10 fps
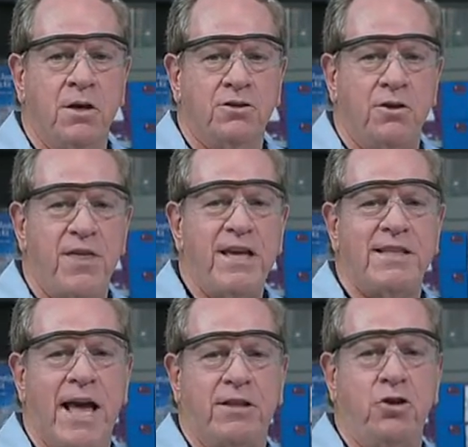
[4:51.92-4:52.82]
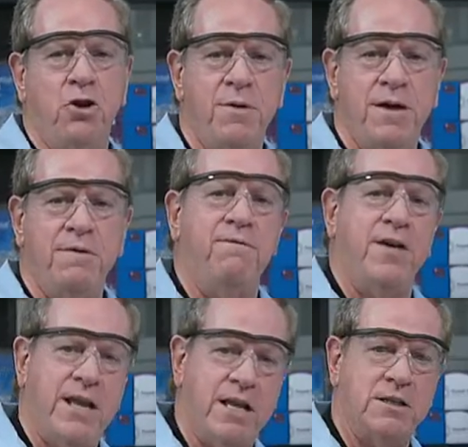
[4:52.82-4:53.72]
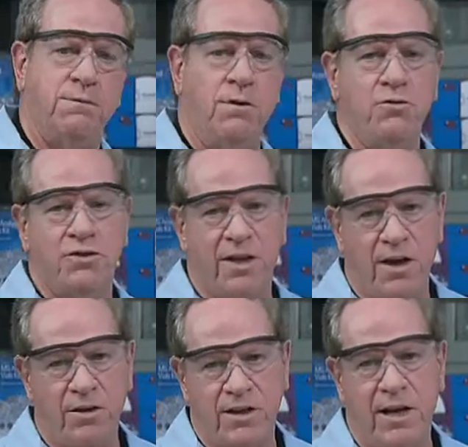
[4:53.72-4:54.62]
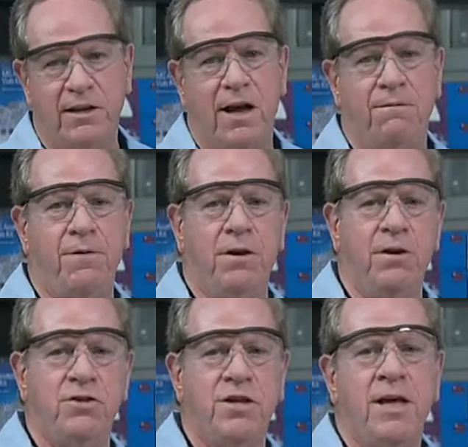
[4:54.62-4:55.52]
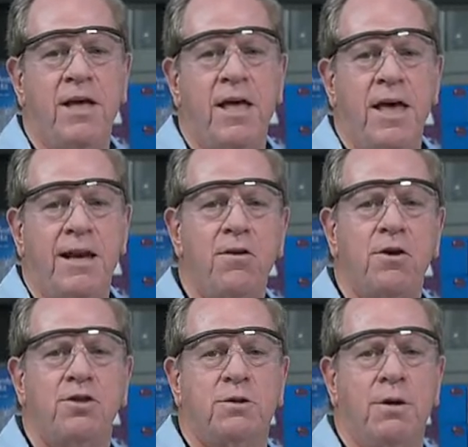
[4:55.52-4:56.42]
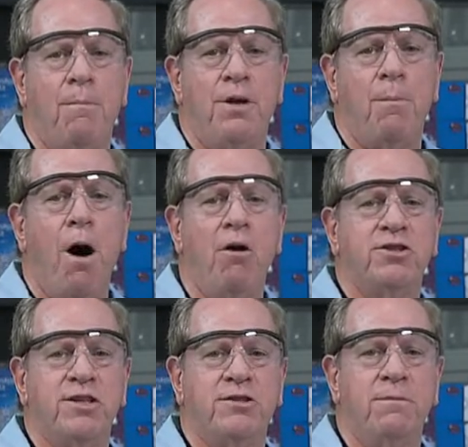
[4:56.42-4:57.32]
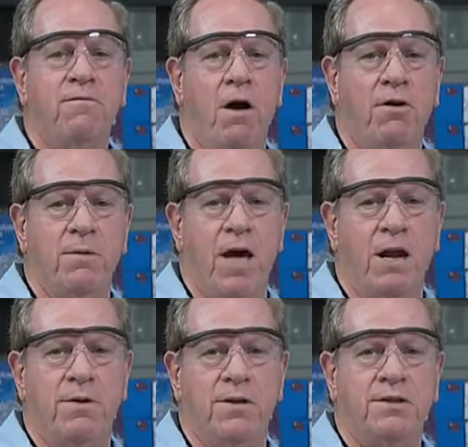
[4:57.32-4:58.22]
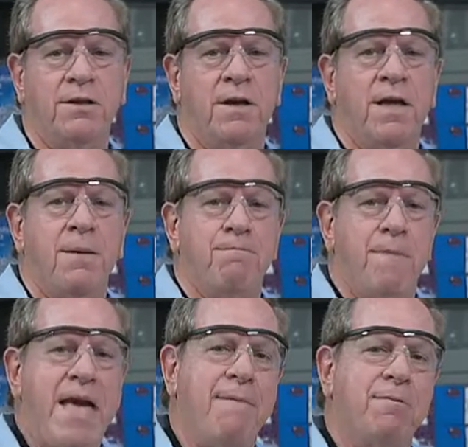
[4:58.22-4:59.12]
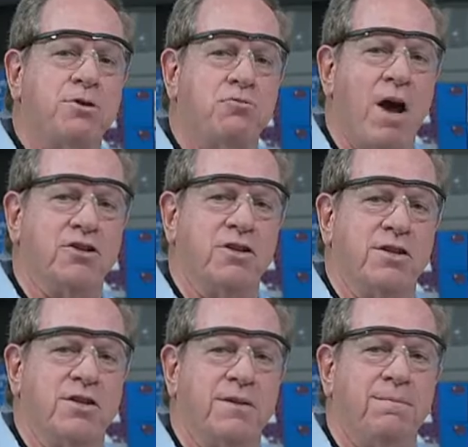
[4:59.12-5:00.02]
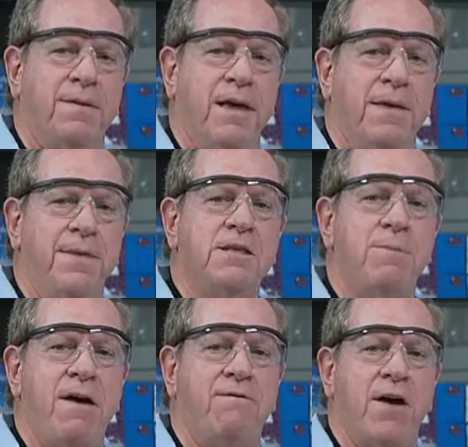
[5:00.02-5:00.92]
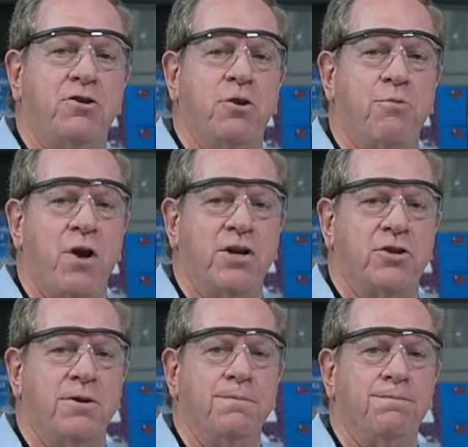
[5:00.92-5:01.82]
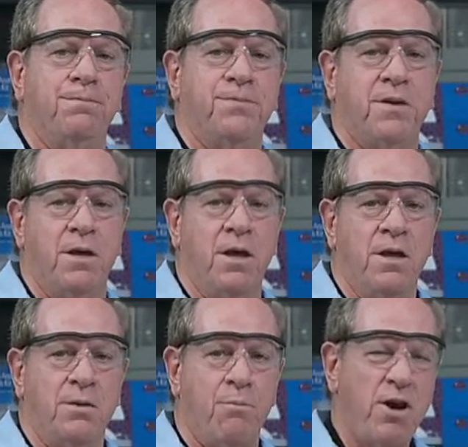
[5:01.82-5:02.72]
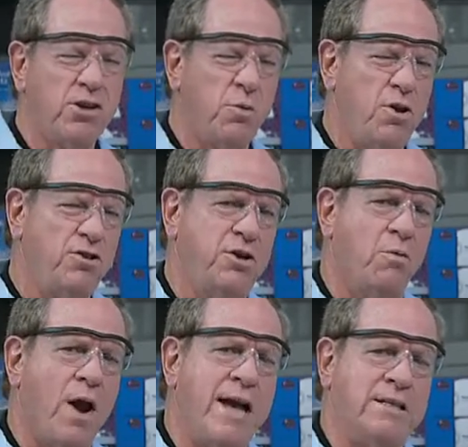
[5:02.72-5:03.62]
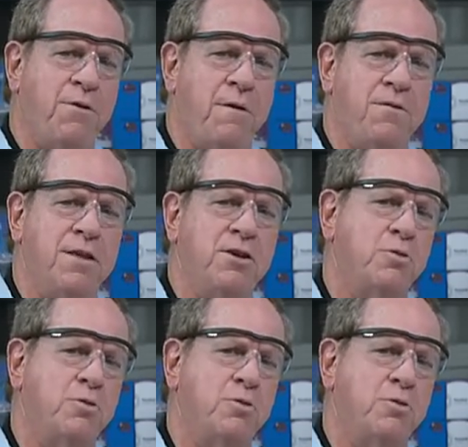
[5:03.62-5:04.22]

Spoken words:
So things like tubing, fittings, flow cells, inline fillers, and other small system volume elements may have obstructions. and this may affect your pressure. The pressure will usually rise if you have any of these